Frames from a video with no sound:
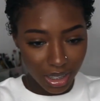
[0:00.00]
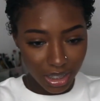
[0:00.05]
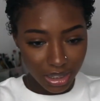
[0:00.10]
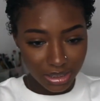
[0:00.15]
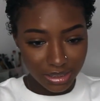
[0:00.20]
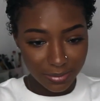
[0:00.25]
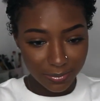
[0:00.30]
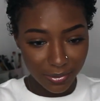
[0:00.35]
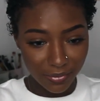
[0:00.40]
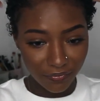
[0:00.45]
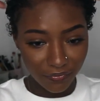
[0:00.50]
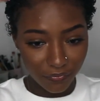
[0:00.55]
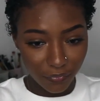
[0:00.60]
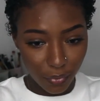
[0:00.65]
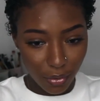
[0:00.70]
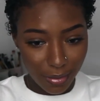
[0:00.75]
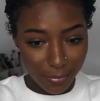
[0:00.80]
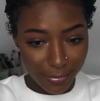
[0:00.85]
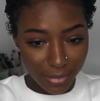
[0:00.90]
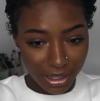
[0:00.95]
It's been
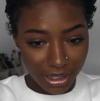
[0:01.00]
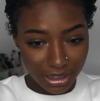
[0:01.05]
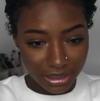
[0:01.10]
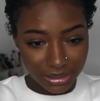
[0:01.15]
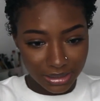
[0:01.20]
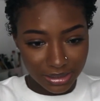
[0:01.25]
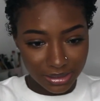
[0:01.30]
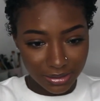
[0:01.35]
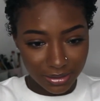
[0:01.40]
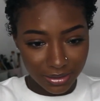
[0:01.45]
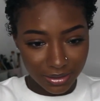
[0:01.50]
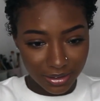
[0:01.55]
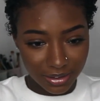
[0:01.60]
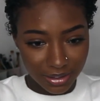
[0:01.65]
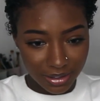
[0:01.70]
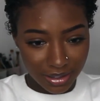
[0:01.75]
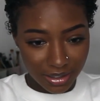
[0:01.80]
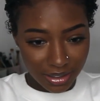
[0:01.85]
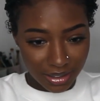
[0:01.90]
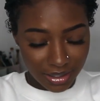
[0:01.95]
4 months.
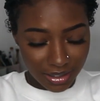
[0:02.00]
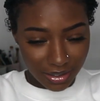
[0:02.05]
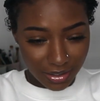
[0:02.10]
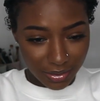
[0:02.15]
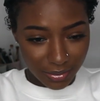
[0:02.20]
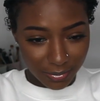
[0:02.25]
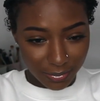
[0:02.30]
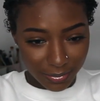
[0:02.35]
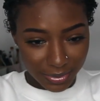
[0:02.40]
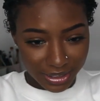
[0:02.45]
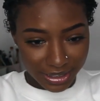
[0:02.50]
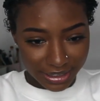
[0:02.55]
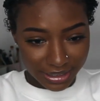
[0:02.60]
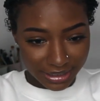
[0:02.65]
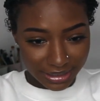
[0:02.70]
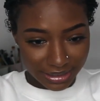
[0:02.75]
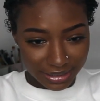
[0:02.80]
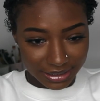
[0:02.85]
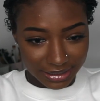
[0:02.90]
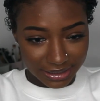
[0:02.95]
But
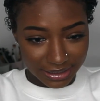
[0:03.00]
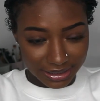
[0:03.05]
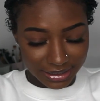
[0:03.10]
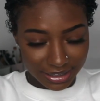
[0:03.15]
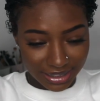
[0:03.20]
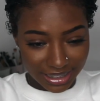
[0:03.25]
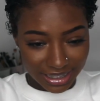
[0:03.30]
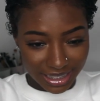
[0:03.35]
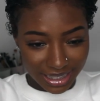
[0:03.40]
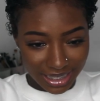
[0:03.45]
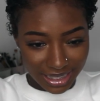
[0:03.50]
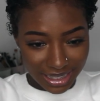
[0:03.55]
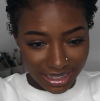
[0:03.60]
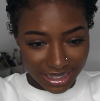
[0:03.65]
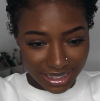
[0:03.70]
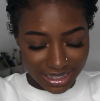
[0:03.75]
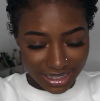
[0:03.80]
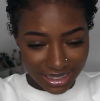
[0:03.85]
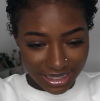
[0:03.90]
yes.